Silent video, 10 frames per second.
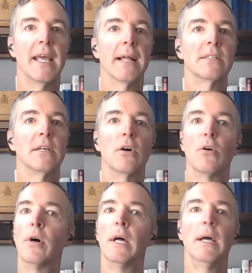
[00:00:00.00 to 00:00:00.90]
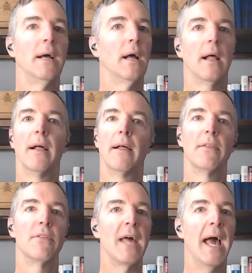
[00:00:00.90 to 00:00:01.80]
get to,
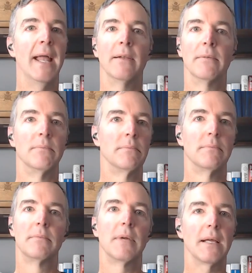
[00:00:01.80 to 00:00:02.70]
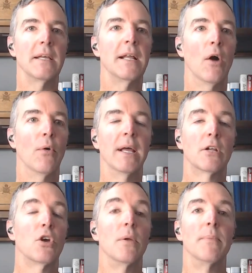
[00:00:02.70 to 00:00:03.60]
then
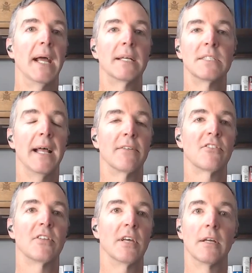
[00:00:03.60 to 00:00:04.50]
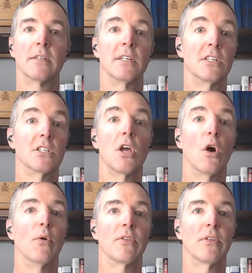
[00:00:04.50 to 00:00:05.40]
it could make sense to just
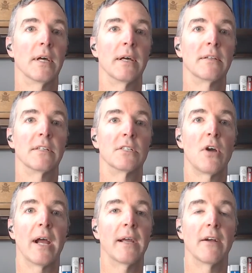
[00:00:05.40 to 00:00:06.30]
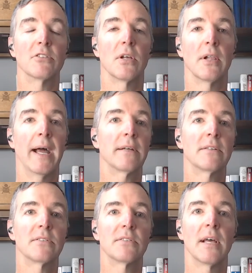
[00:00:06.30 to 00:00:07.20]
go with the TRICARE
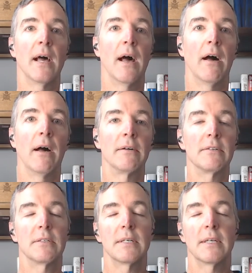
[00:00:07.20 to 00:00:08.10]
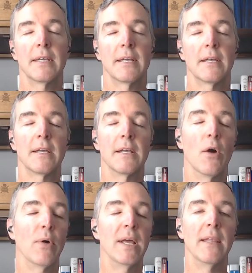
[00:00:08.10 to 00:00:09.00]
Select,
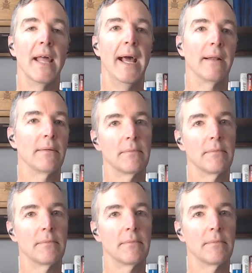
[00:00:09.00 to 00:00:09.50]
in that